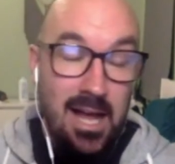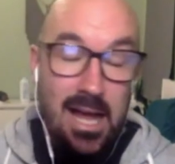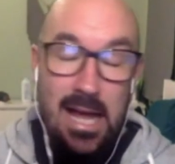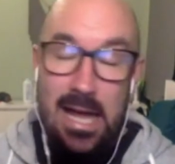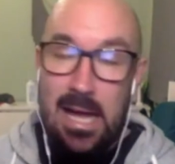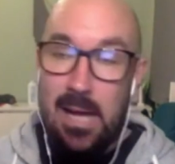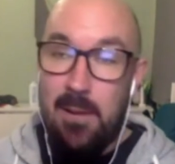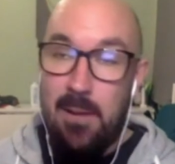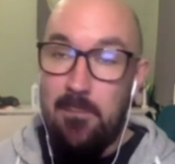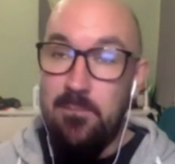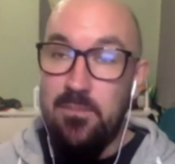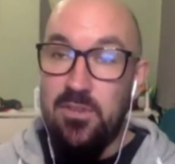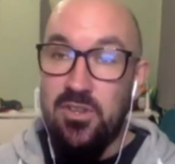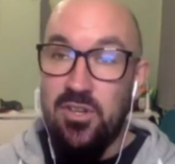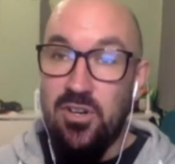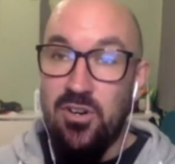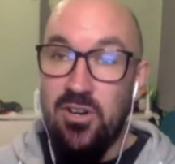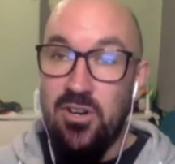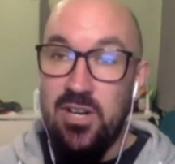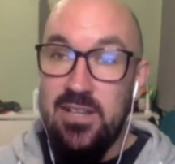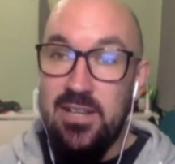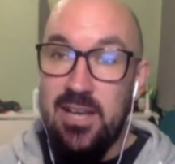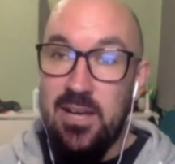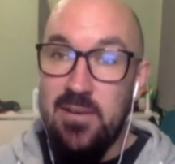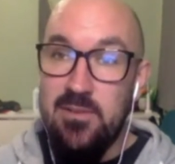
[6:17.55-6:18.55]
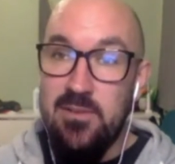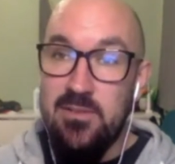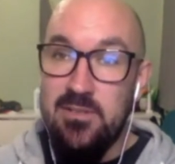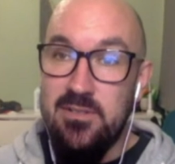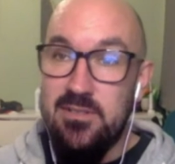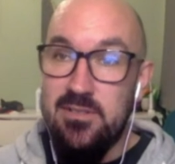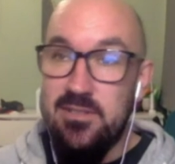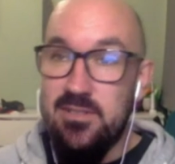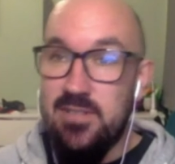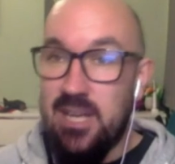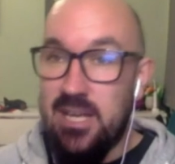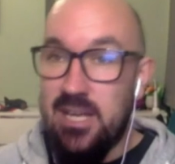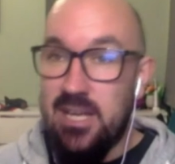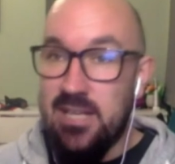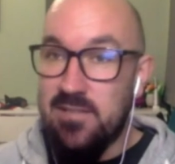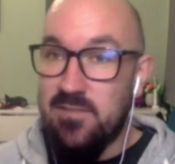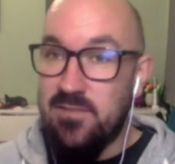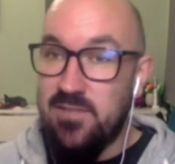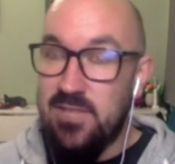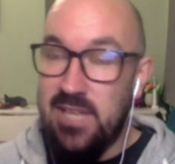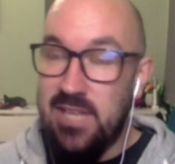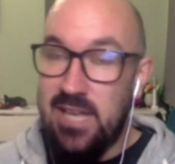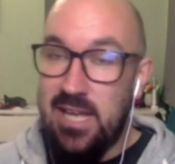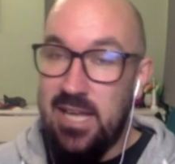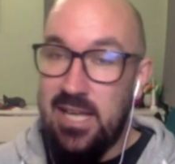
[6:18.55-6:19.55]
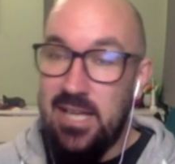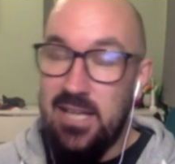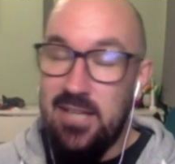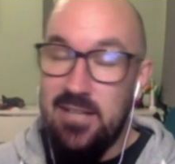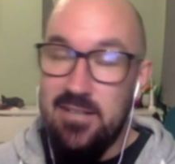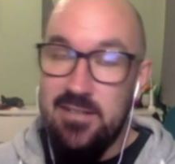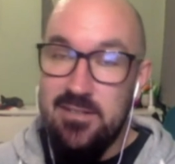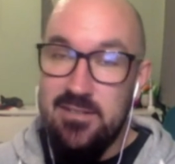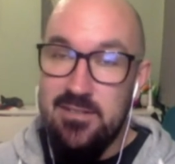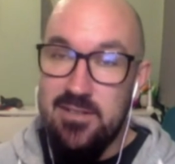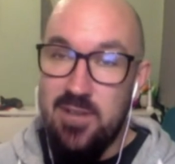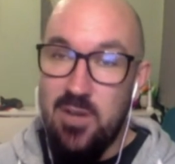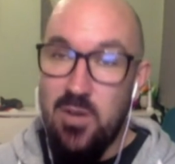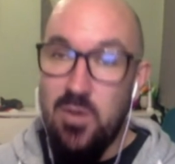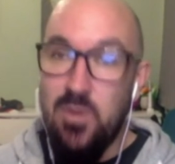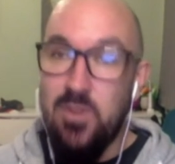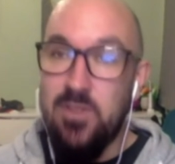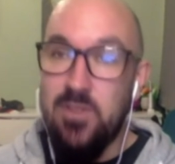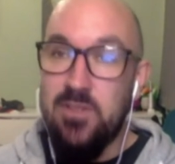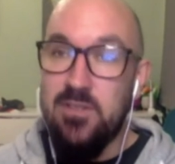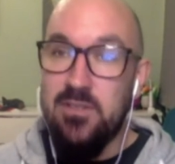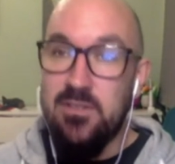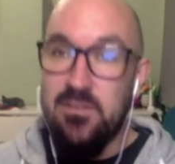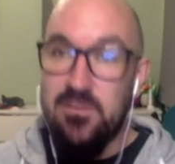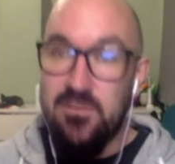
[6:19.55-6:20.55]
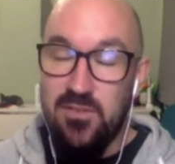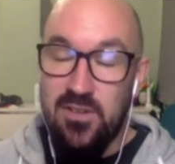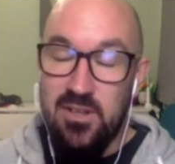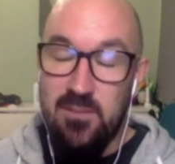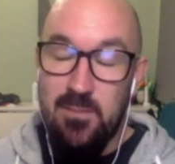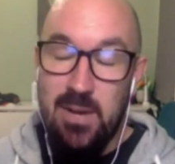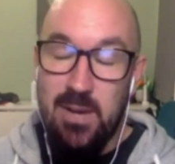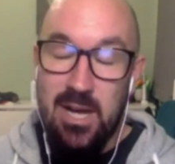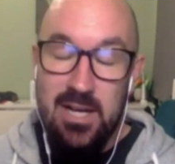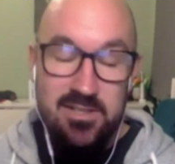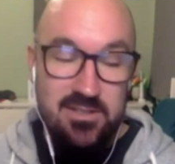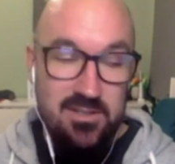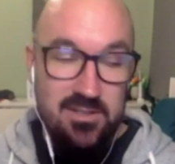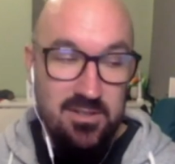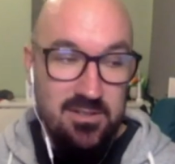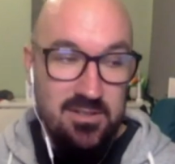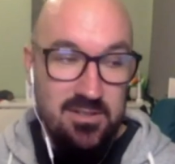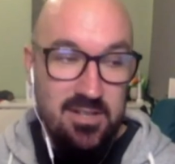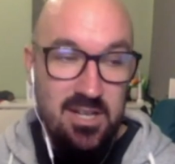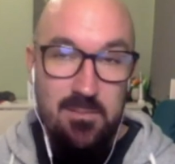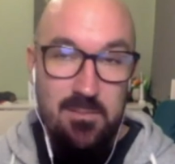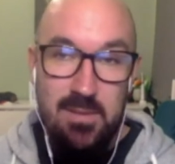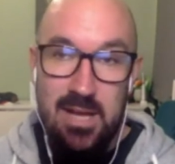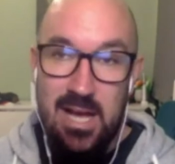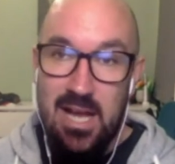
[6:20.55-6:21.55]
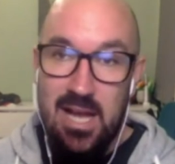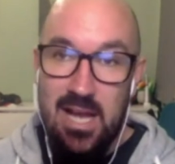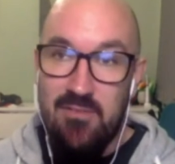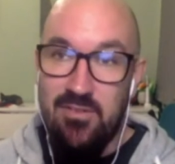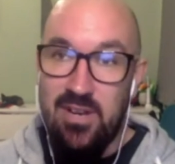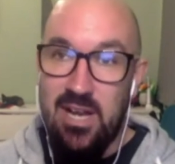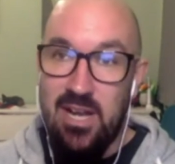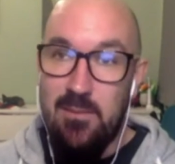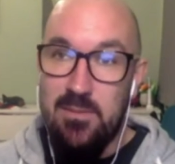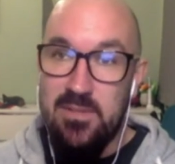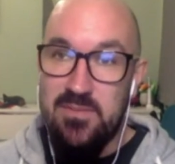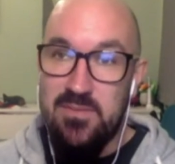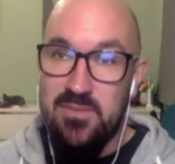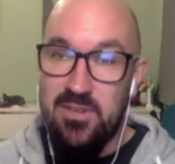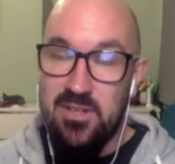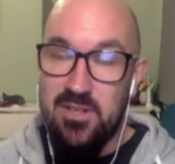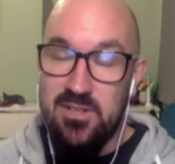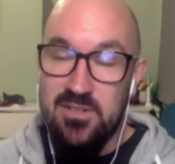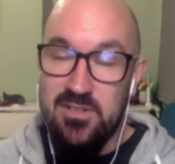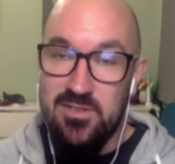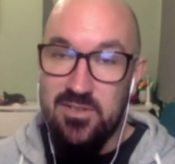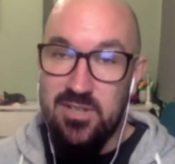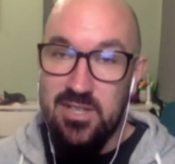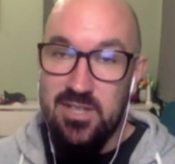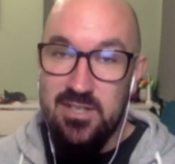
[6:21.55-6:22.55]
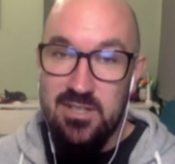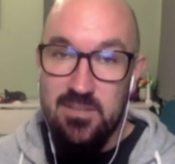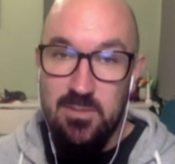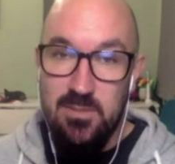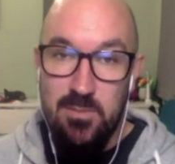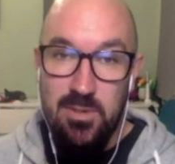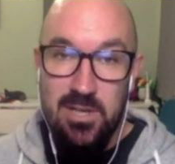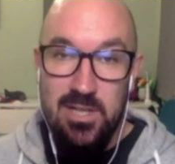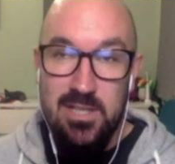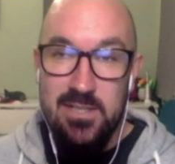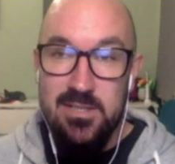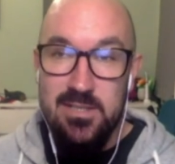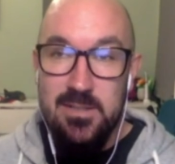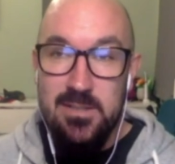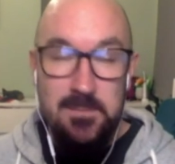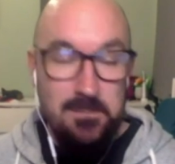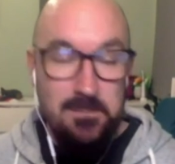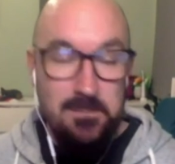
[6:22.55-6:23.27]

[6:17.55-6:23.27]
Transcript: Um, 30,000 as of today nice. sold for the match. So there's going to be a hell of an atmosphere on Sunday. It's going to be brilliant.